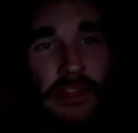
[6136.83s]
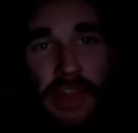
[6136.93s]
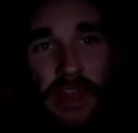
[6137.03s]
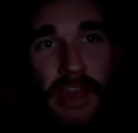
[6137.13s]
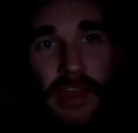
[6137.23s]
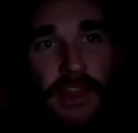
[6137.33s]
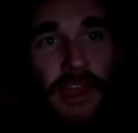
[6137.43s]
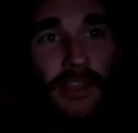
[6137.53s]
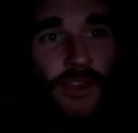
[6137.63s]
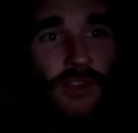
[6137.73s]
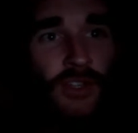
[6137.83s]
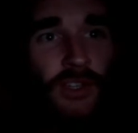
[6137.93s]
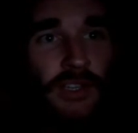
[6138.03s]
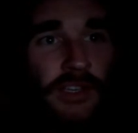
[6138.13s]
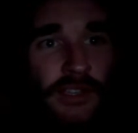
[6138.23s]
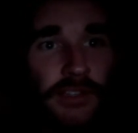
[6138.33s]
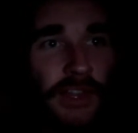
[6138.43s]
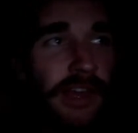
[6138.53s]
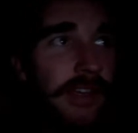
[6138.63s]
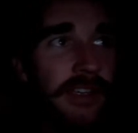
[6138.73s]
They're usually
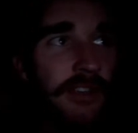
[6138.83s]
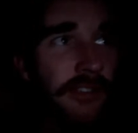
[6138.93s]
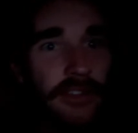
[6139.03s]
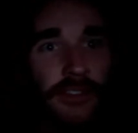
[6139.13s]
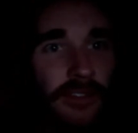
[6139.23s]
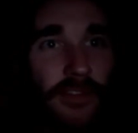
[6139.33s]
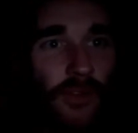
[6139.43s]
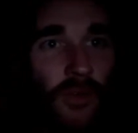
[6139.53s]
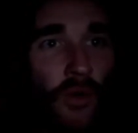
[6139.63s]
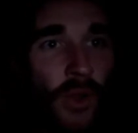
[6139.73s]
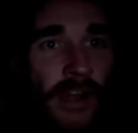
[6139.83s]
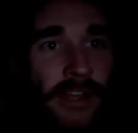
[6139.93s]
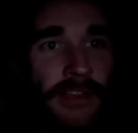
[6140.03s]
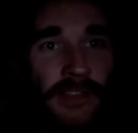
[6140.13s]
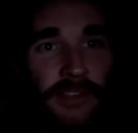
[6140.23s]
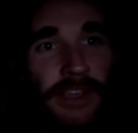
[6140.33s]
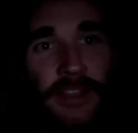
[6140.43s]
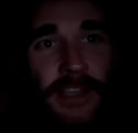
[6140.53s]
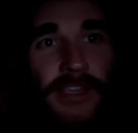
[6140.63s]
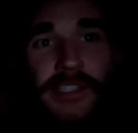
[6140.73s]
like already in
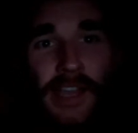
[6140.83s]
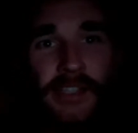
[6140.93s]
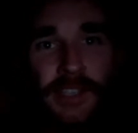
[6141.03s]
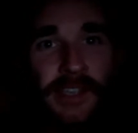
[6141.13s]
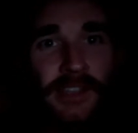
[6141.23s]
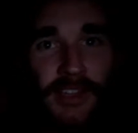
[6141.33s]
the U-skate scene.